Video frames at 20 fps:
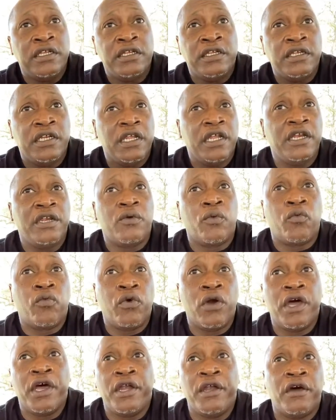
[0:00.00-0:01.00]
in the
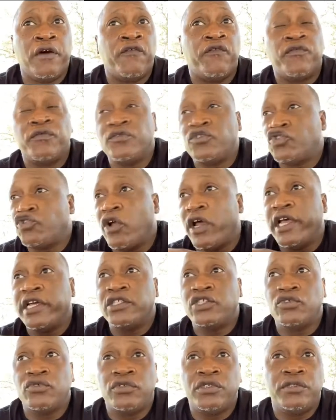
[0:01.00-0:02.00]
run of trying
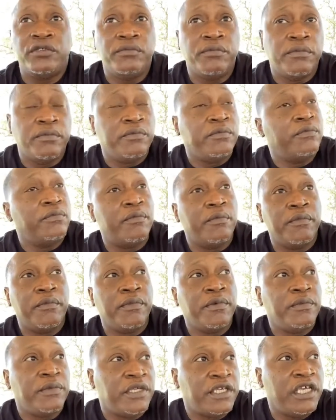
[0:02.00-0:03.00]
to
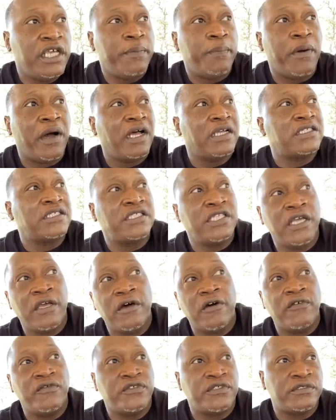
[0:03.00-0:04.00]
keep
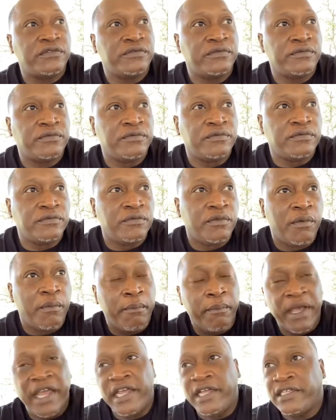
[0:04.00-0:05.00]
ourselves
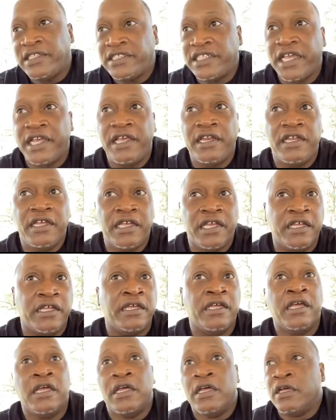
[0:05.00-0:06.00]
maintaining and
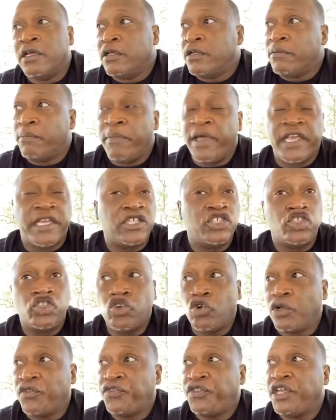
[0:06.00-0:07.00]
making
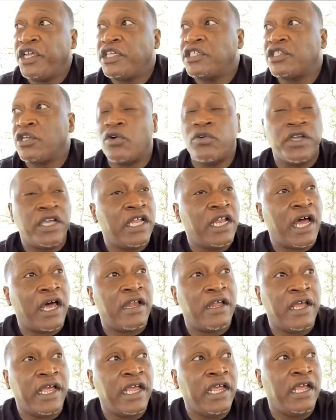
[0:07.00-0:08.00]
sure things don't get out
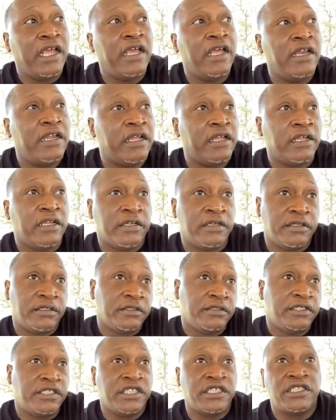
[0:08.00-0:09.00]
of hand and
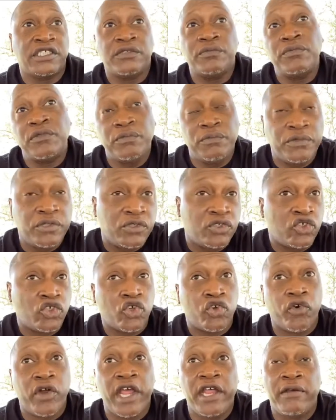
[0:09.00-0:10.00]
just
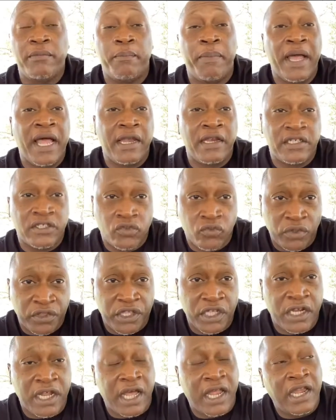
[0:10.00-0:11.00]
creating balance
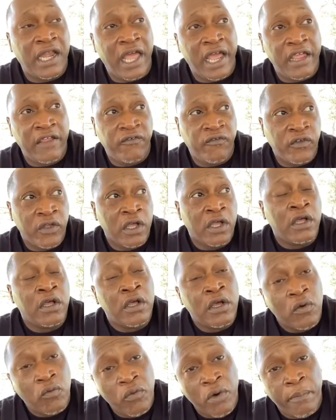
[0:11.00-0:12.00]
within our life
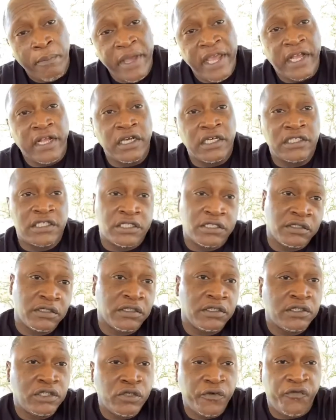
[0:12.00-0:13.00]
will make us
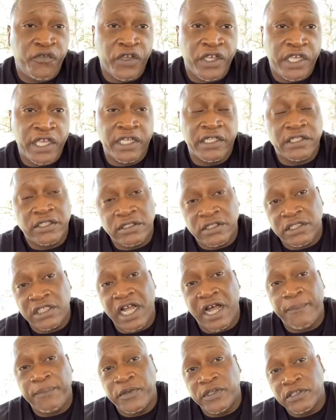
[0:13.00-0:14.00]
to forget to
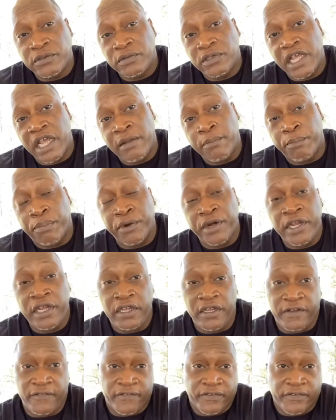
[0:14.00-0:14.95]
stop and breathe.